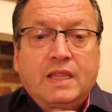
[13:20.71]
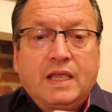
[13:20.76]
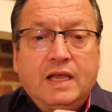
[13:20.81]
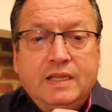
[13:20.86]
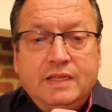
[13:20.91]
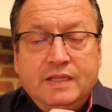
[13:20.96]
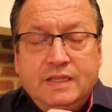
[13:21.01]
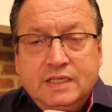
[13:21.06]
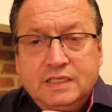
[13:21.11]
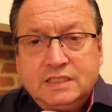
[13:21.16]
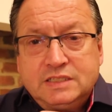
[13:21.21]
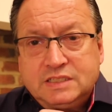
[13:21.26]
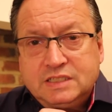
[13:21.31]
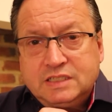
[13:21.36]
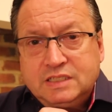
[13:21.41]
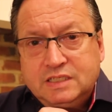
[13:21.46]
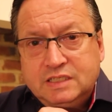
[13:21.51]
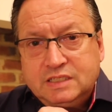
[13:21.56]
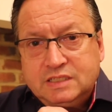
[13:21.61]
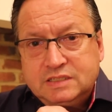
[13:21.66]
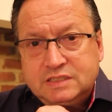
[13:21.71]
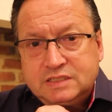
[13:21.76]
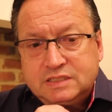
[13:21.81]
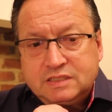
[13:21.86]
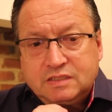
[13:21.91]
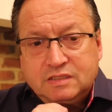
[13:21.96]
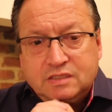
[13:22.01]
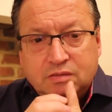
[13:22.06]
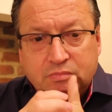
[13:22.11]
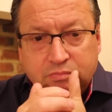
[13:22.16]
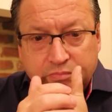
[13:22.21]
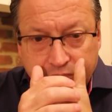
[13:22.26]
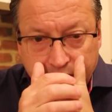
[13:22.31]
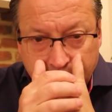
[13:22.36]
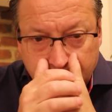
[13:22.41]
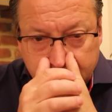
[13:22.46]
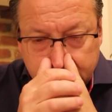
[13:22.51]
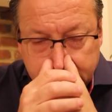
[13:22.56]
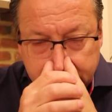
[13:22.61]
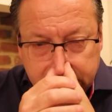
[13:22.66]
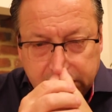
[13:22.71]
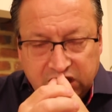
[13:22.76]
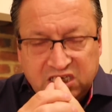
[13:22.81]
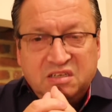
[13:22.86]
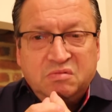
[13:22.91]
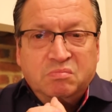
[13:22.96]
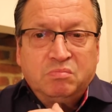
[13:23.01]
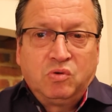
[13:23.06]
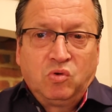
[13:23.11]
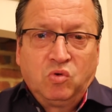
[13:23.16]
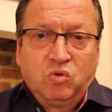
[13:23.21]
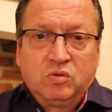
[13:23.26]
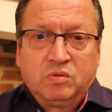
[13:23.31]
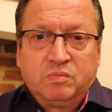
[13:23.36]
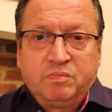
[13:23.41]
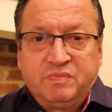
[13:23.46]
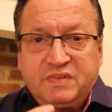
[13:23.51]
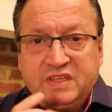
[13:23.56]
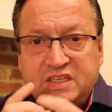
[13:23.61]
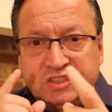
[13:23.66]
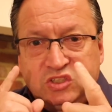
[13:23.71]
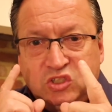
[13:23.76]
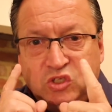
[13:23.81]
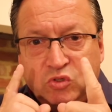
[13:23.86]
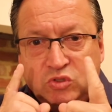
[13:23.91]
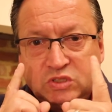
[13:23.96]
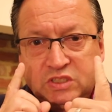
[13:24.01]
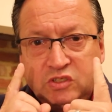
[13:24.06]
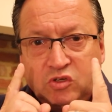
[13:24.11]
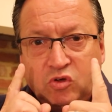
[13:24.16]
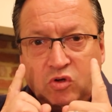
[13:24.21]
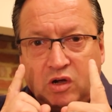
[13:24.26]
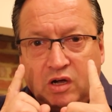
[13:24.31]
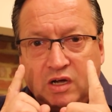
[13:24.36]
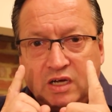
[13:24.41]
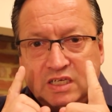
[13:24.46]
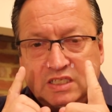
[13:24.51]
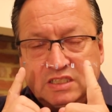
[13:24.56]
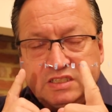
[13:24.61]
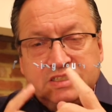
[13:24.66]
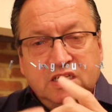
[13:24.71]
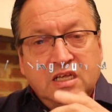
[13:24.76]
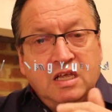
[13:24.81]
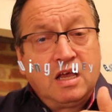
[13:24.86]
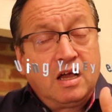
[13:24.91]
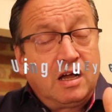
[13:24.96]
and this is the most important, is using your eyes.